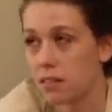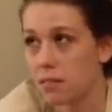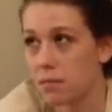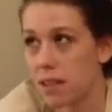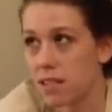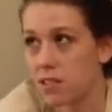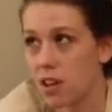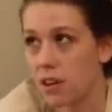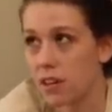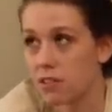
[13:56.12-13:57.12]
message
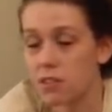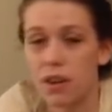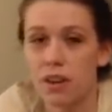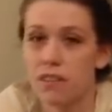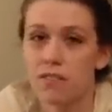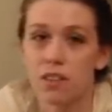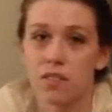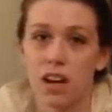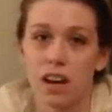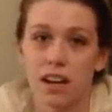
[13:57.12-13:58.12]
going on. So I don't know if you even
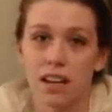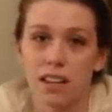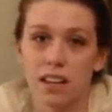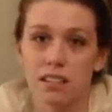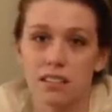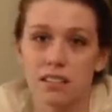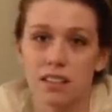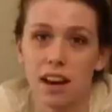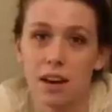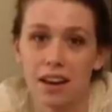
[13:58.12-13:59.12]
heard any of this.
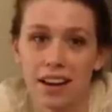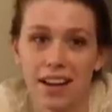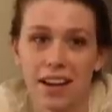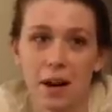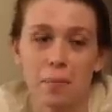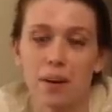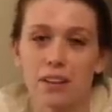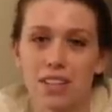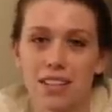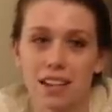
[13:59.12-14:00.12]

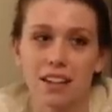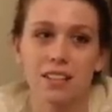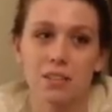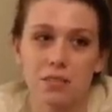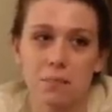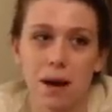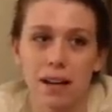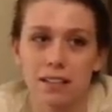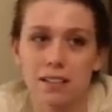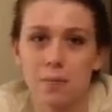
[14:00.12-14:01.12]
Apologies, I'll use the
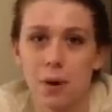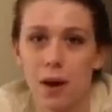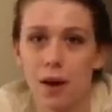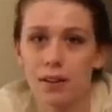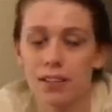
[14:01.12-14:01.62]
mics tomorrow.